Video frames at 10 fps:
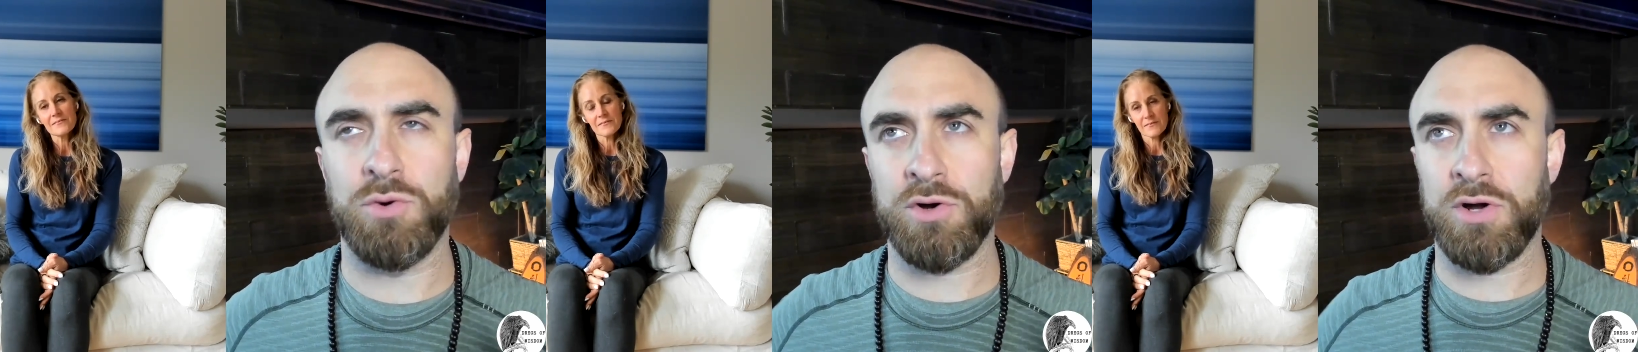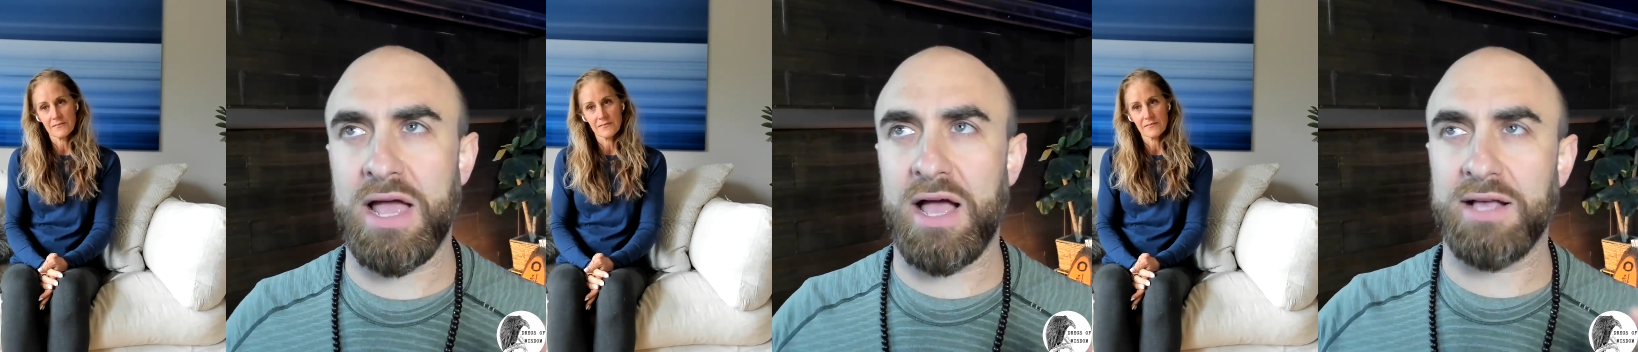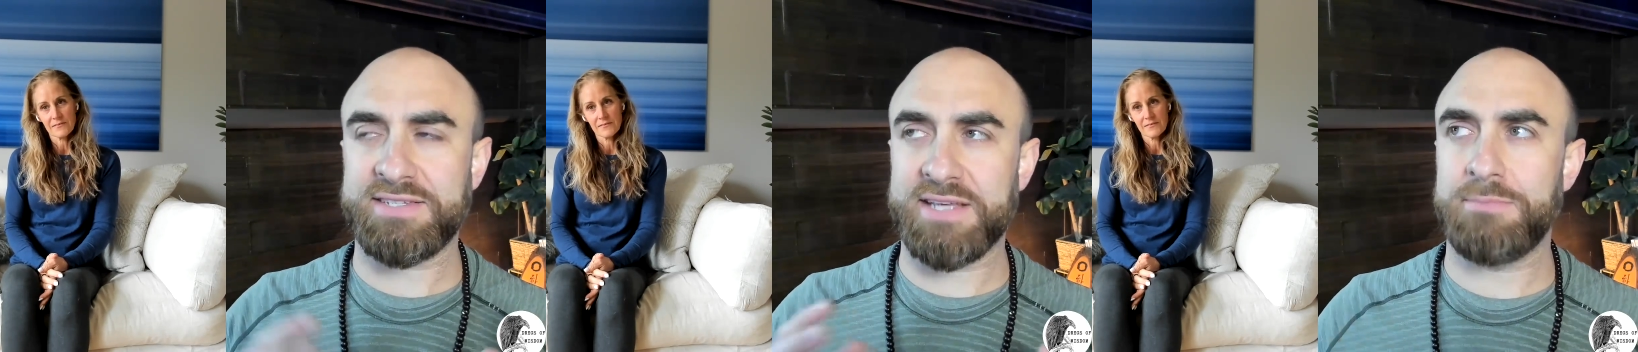Speaker 1: or
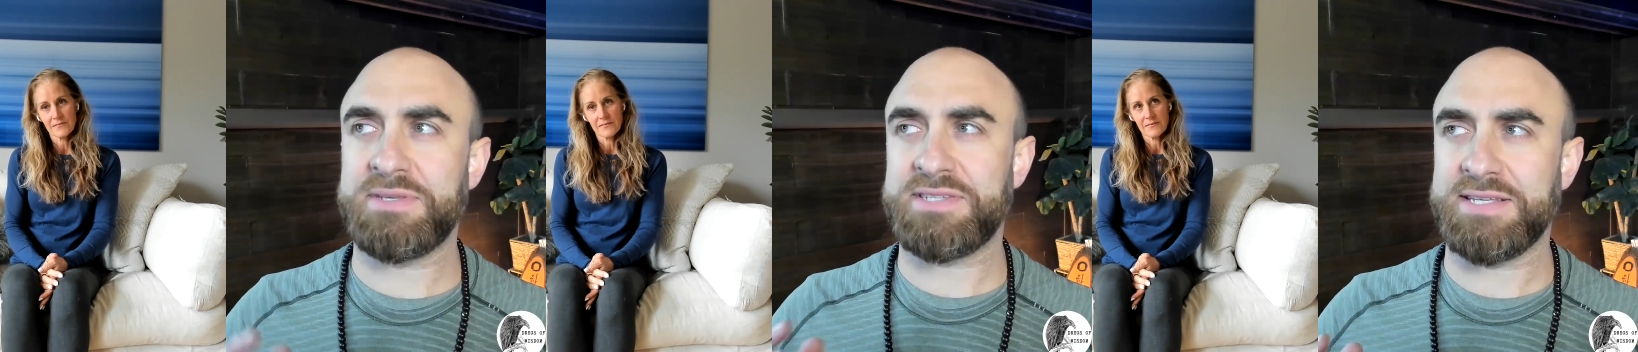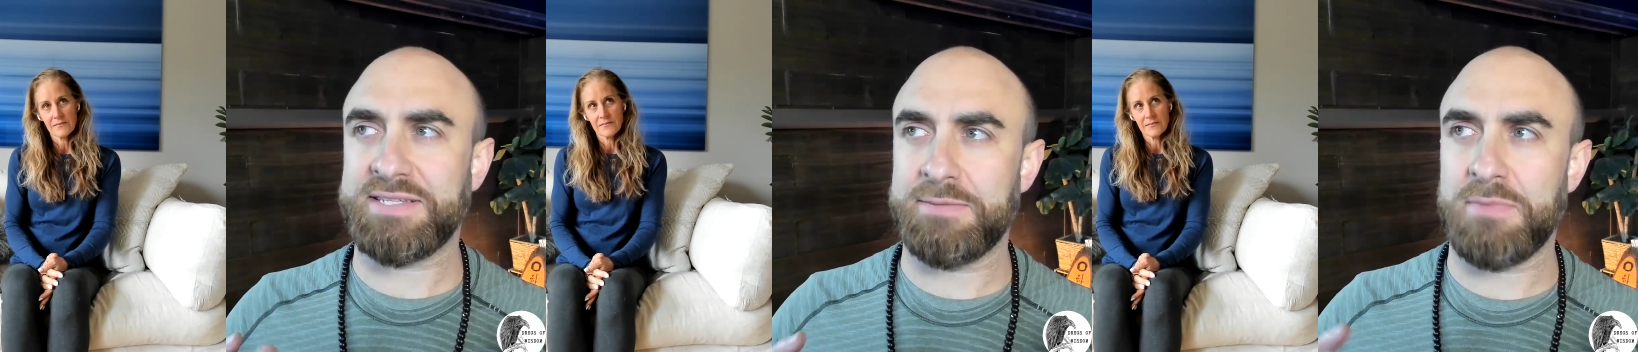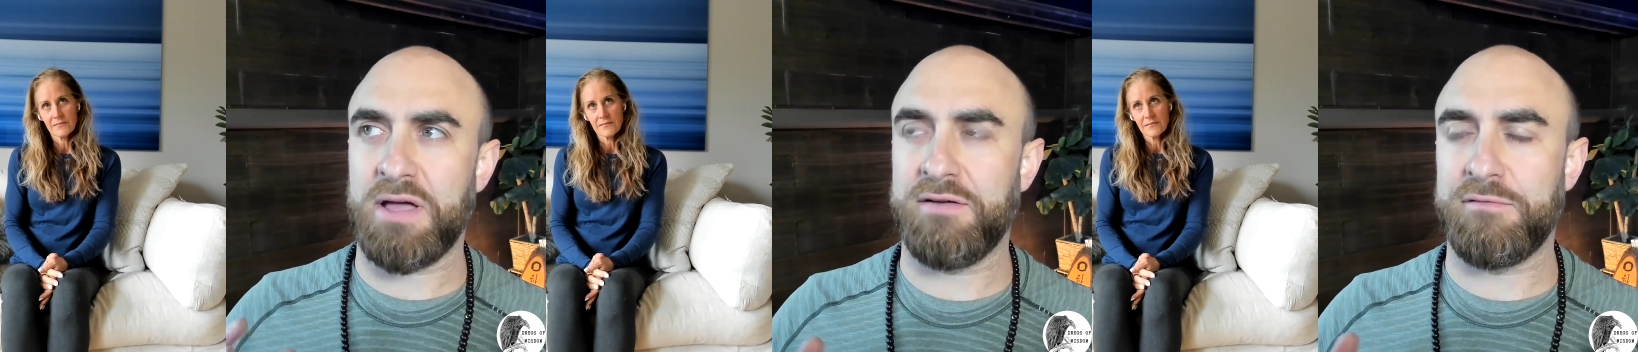some system
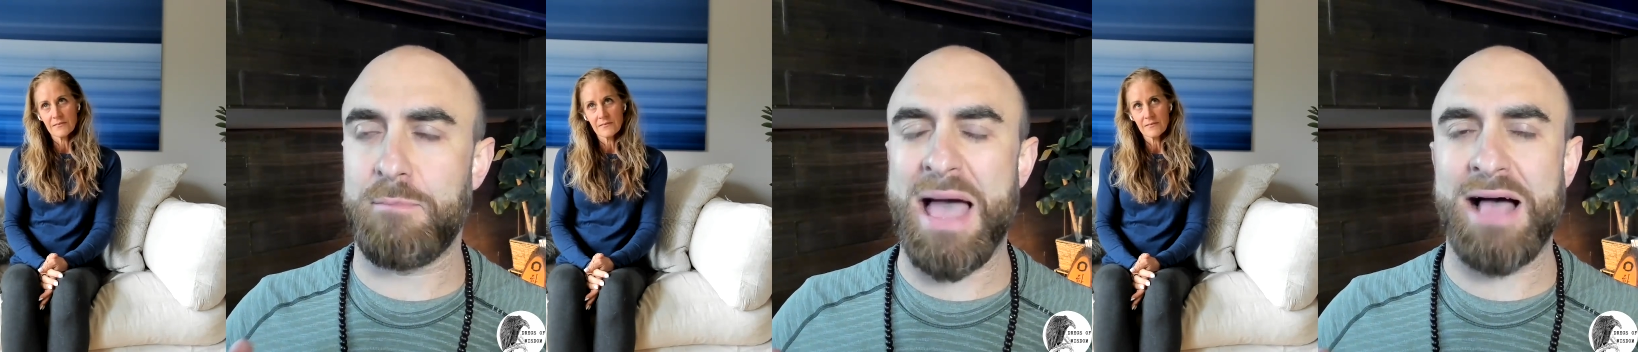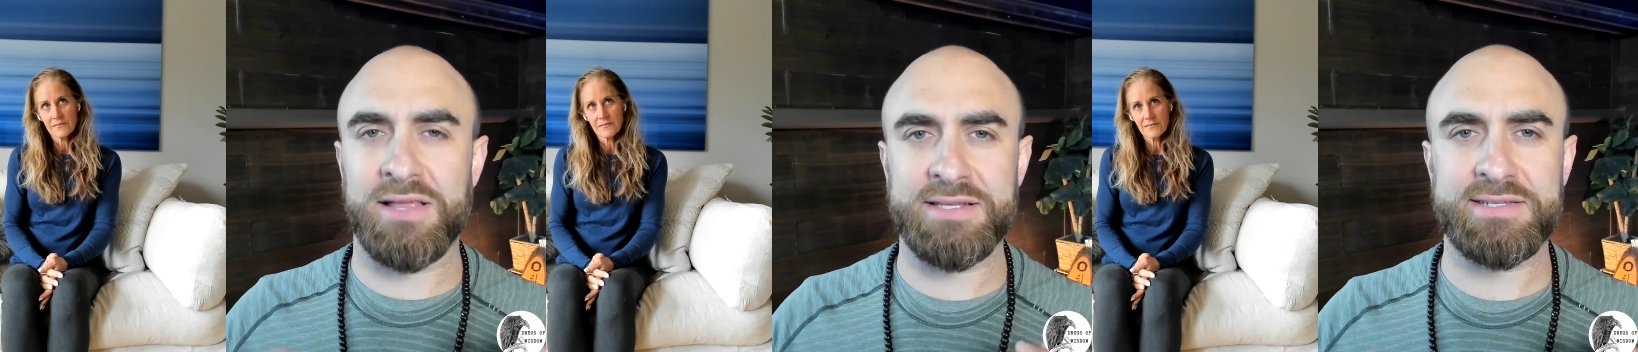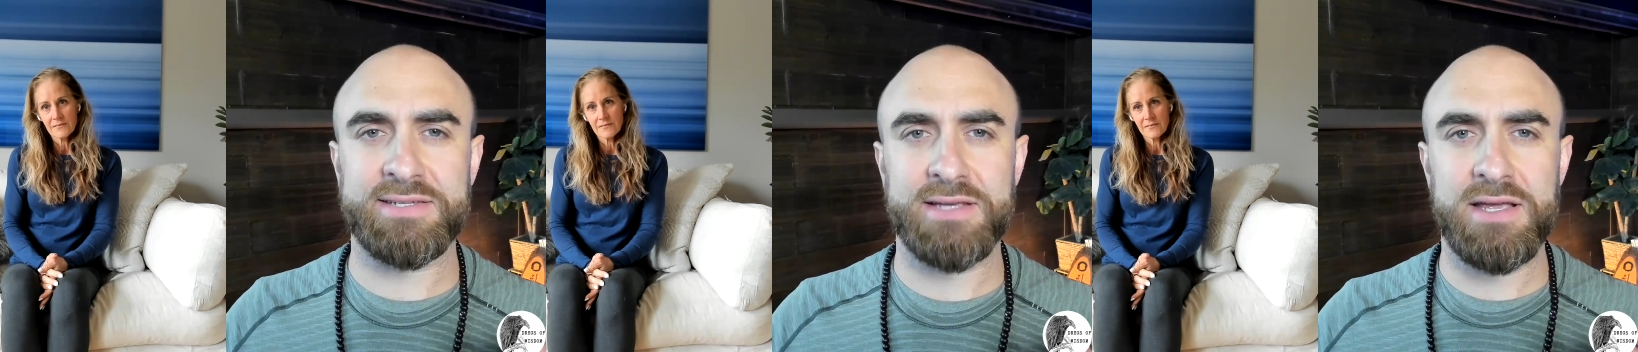of
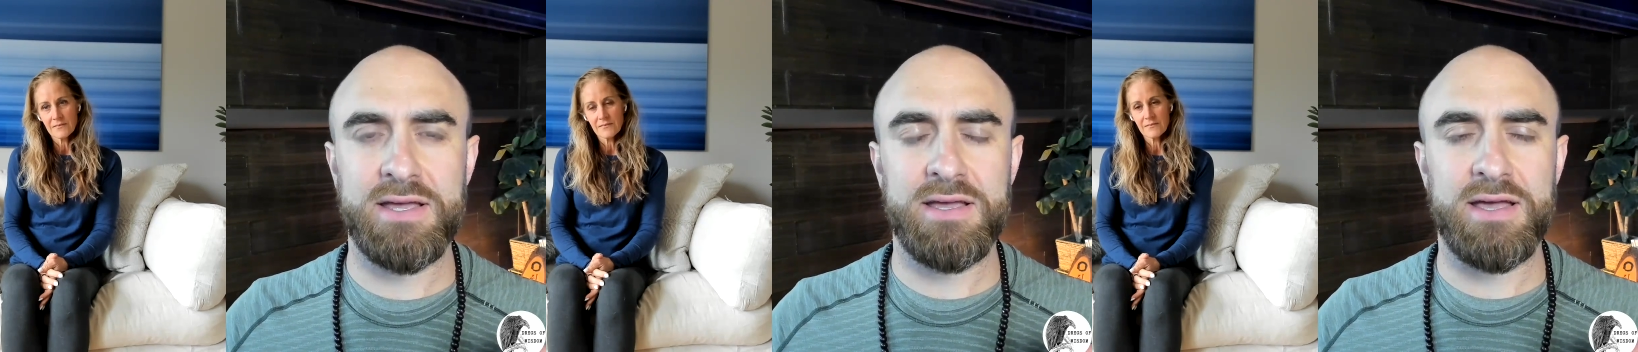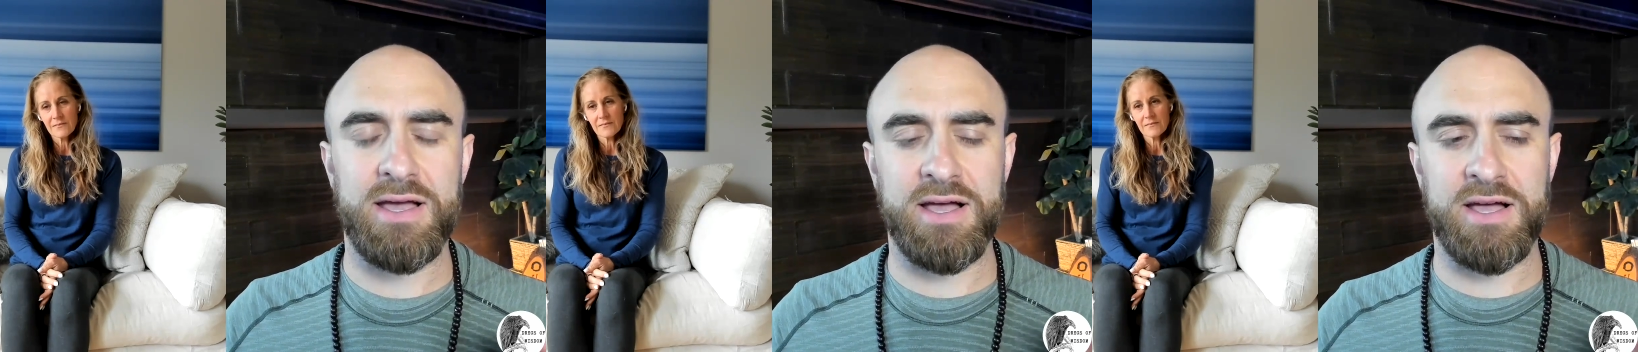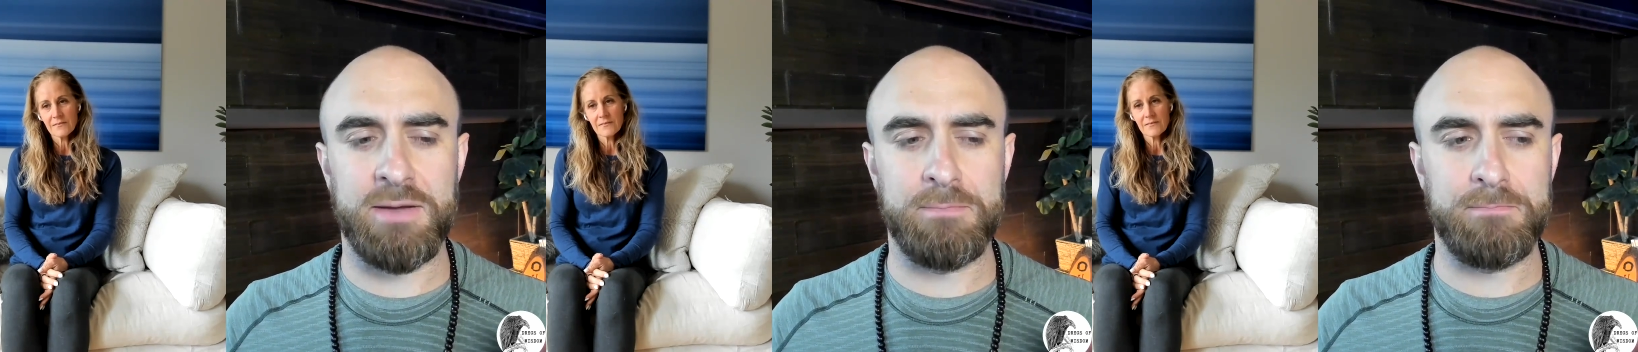balance,
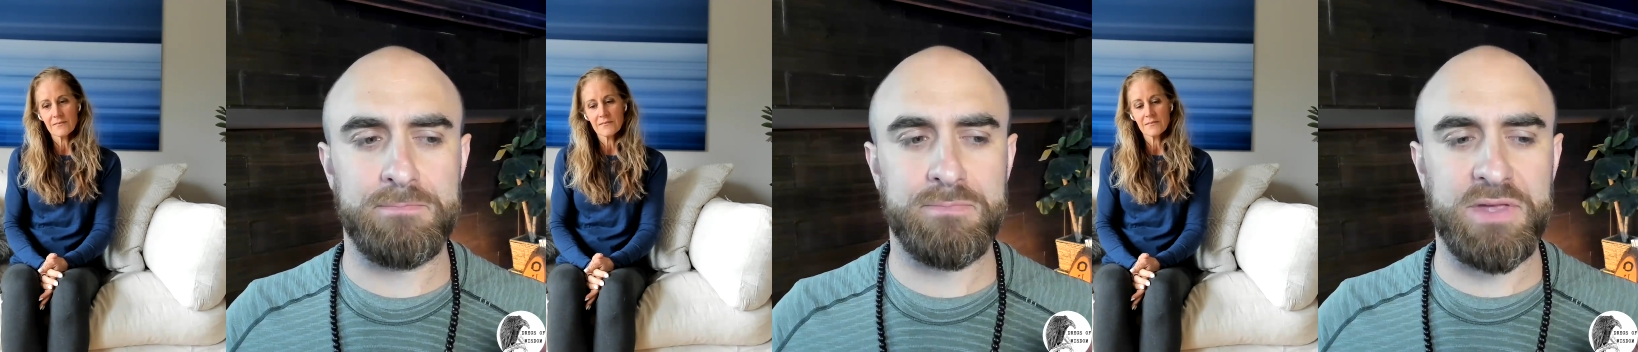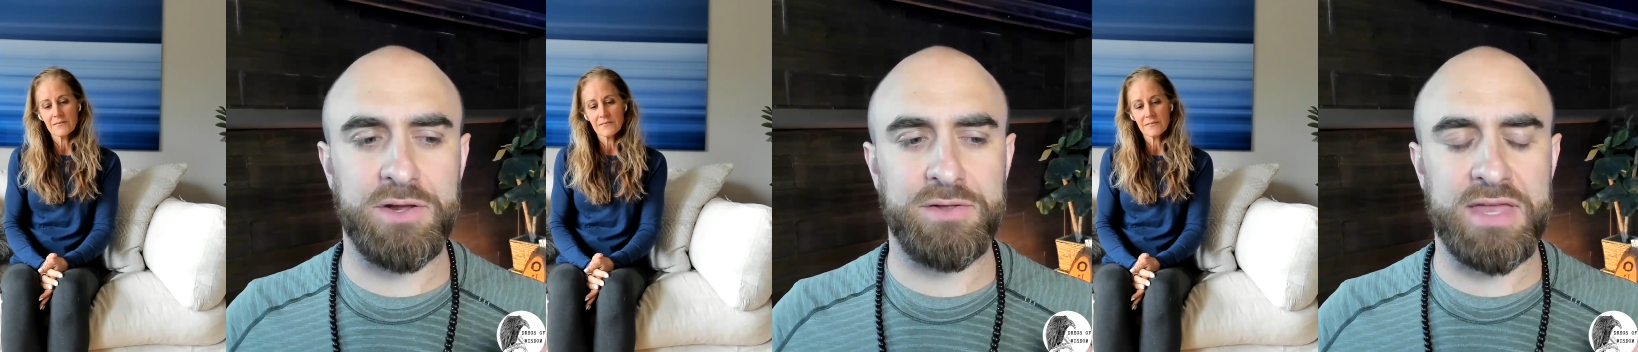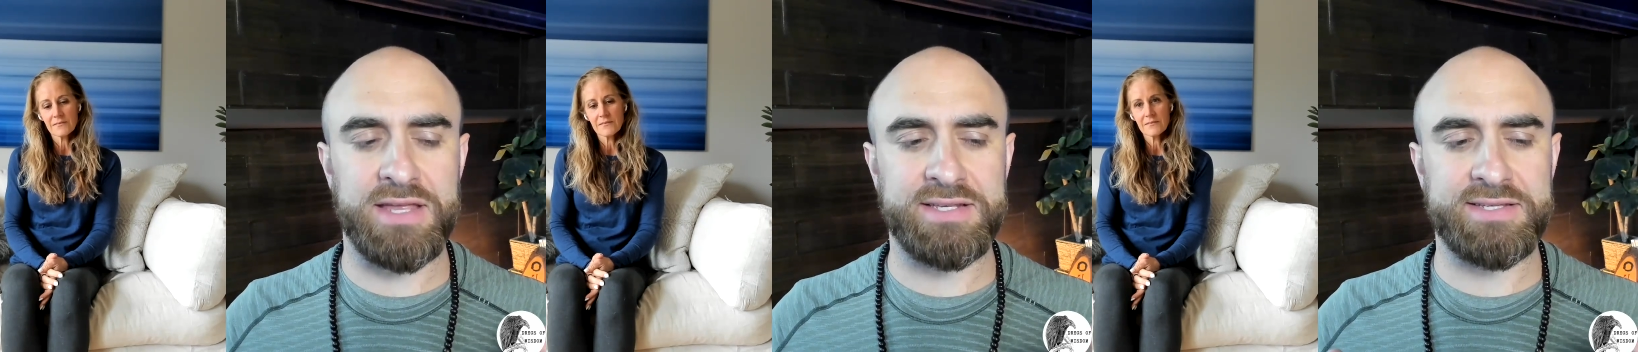
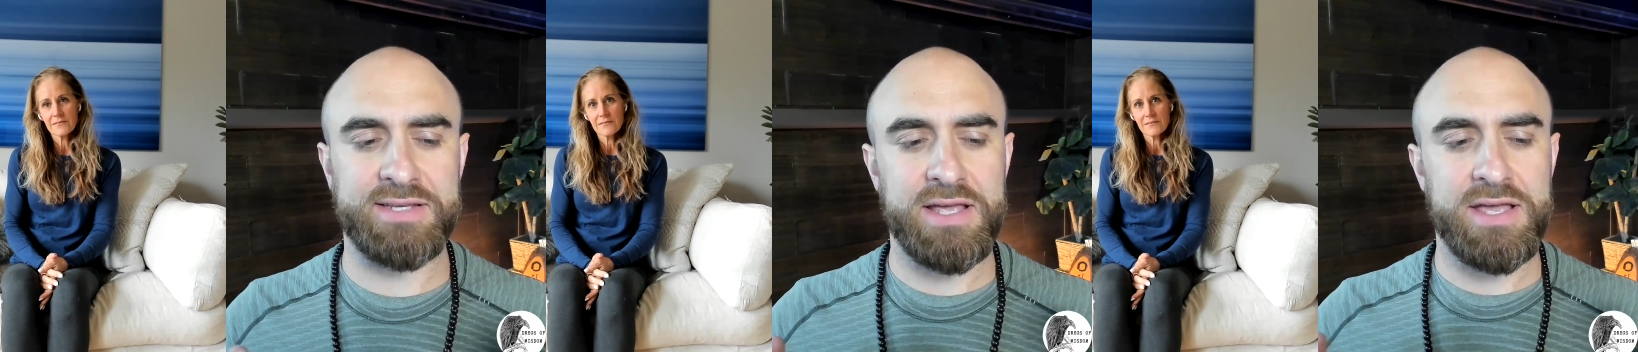that is